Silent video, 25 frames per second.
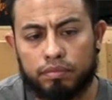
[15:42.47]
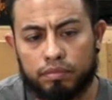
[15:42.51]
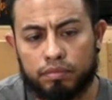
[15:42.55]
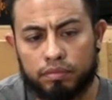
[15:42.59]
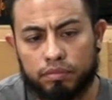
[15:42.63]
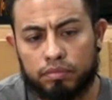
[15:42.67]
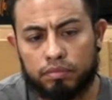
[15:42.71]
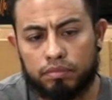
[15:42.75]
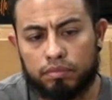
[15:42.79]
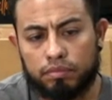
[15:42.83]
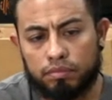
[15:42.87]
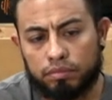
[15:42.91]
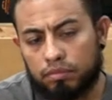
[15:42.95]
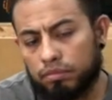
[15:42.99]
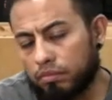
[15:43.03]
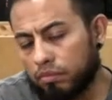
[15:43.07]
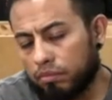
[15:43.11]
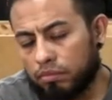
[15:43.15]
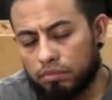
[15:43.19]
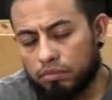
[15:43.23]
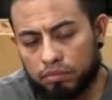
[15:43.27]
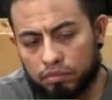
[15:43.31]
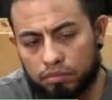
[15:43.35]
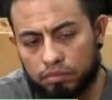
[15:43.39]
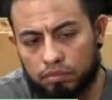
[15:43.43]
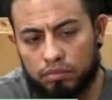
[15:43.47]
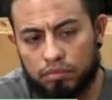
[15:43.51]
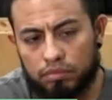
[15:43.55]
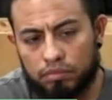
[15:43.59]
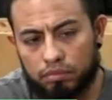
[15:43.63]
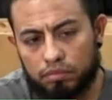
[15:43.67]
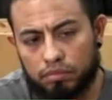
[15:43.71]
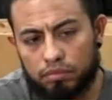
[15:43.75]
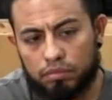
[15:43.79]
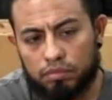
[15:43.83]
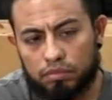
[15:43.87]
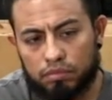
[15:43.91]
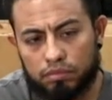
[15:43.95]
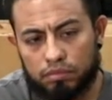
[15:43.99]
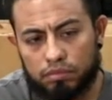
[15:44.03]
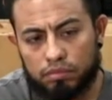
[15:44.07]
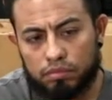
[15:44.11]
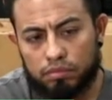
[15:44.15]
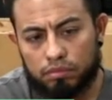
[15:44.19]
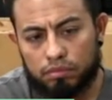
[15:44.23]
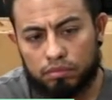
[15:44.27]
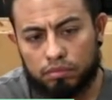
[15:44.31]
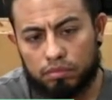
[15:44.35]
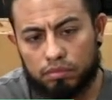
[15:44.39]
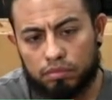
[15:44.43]

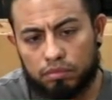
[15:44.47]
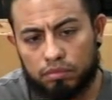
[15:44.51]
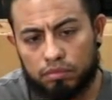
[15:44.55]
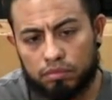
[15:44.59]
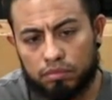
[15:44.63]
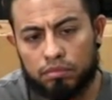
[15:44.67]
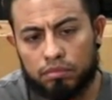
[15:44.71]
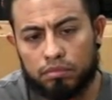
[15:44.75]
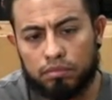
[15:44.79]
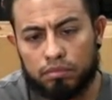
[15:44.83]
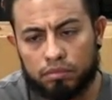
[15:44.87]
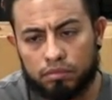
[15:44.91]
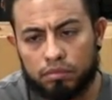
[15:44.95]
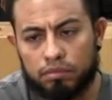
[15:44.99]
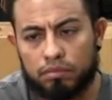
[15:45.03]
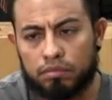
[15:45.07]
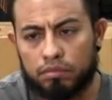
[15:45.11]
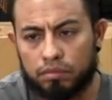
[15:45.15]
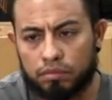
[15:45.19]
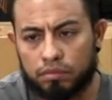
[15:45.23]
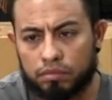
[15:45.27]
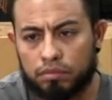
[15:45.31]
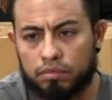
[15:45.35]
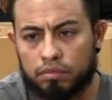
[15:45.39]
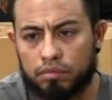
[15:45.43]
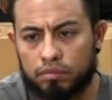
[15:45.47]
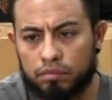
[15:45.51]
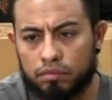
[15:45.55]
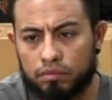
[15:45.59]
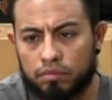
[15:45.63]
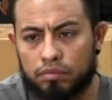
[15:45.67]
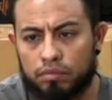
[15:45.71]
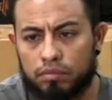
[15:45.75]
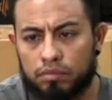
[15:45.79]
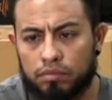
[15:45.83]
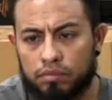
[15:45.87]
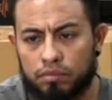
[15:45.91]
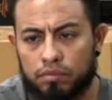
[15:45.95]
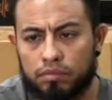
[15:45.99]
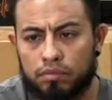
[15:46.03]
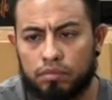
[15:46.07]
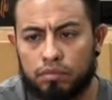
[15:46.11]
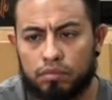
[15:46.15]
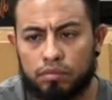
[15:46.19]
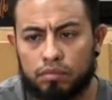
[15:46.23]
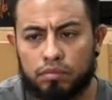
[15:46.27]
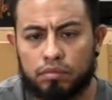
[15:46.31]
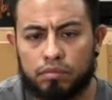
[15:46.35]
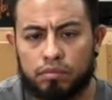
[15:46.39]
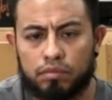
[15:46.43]

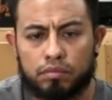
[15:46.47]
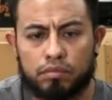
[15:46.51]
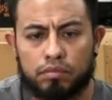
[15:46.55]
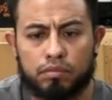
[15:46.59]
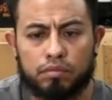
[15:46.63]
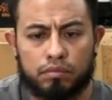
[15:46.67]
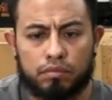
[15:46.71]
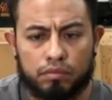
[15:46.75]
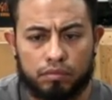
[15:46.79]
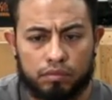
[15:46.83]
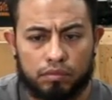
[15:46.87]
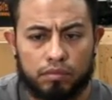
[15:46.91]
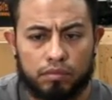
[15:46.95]
[no speech]